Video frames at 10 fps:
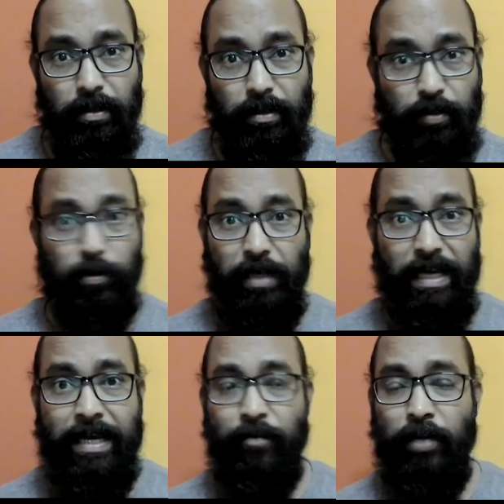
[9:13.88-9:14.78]
So
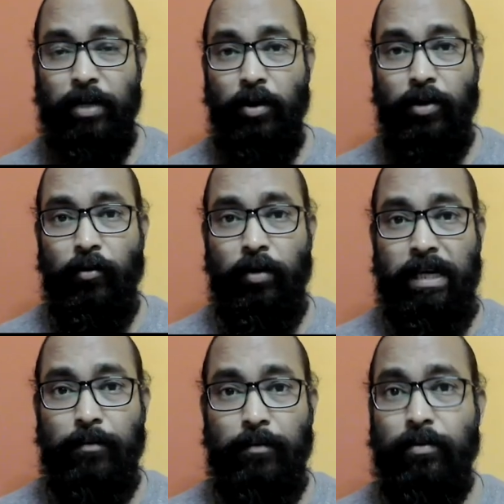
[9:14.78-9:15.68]
here we are not
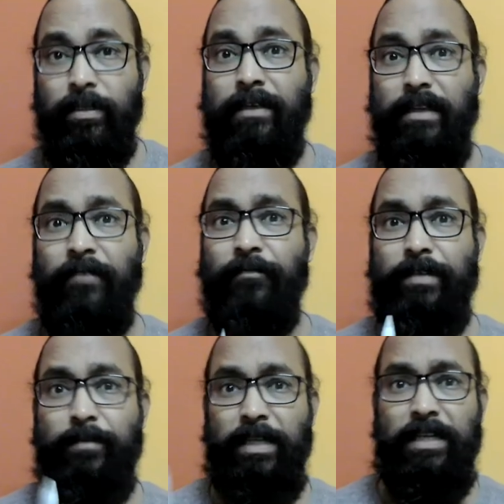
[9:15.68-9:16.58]
talking about that if
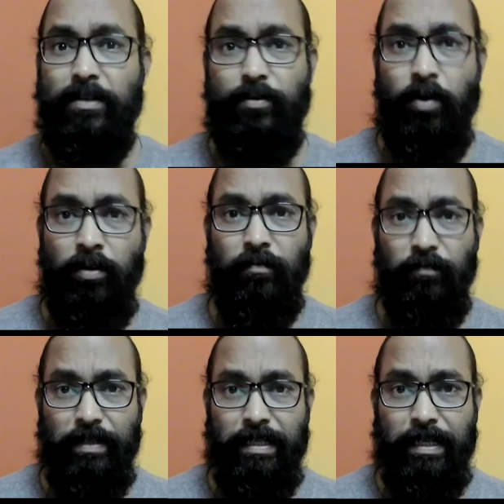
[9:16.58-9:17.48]
something is not
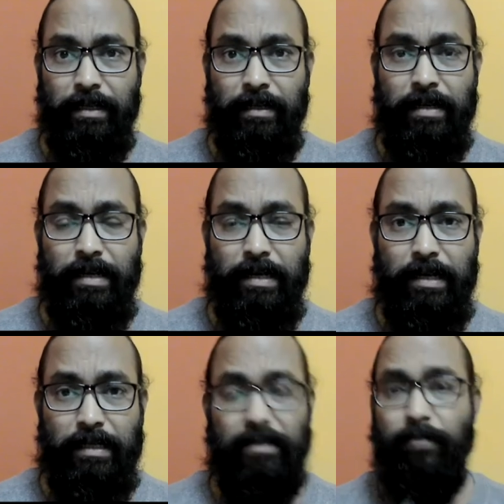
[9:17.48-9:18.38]
physical,
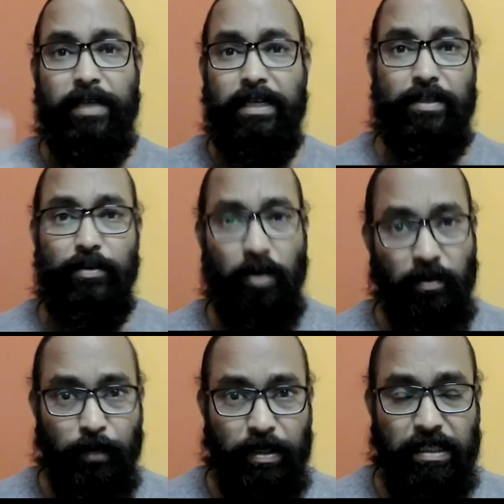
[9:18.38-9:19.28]
something is
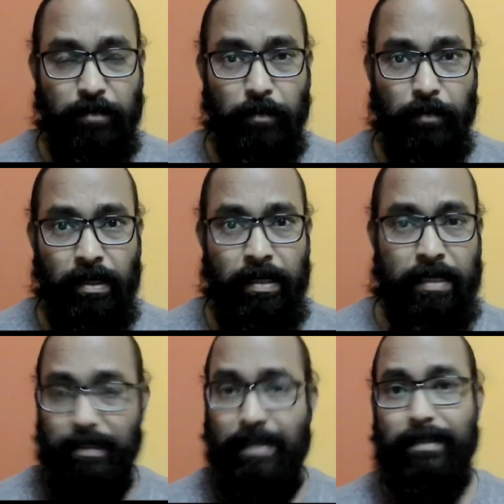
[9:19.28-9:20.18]
not perceivable,
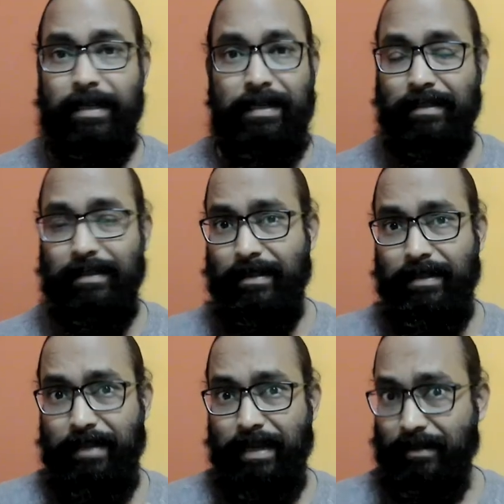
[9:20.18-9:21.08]
then
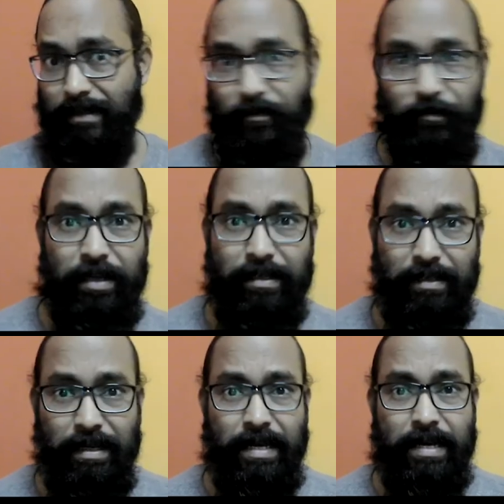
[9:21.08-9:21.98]
that
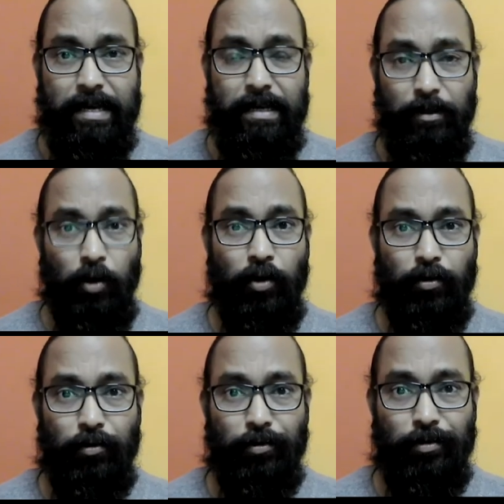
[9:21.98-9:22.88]
definitely
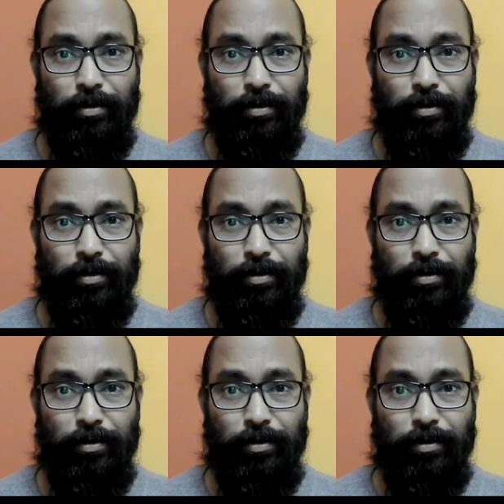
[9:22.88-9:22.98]
non-truth.